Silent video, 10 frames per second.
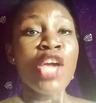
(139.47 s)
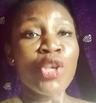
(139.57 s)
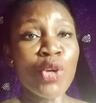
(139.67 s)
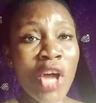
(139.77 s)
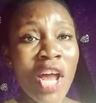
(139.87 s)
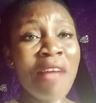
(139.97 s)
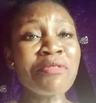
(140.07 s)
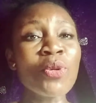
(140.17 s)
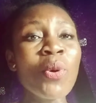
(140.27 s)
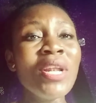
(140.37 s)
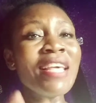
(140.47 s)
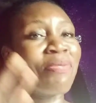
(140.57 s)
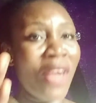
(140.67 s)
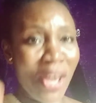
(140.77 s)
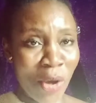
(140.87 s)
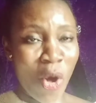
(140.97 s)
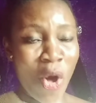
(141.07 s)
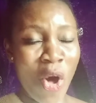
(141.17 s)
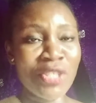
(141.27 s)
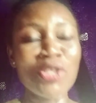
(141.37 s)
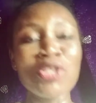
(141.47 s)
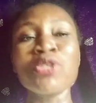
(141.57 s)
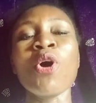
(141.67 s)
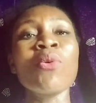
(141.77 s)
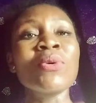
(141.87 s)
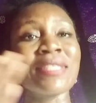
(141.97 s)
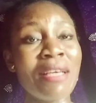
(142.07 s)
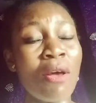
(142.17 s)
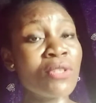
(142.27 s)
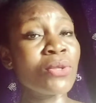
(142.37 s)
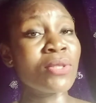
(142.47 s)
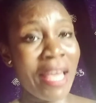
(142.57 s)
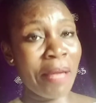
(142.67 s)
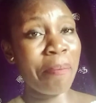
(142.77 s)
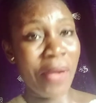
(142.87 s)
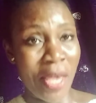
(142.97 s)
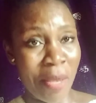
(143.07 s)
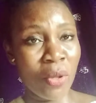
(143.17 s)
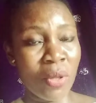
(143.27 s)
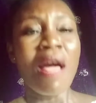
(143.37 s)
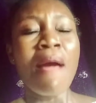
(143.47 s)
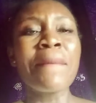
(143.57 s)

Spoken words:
You don't have to only thank God, you should also thank people,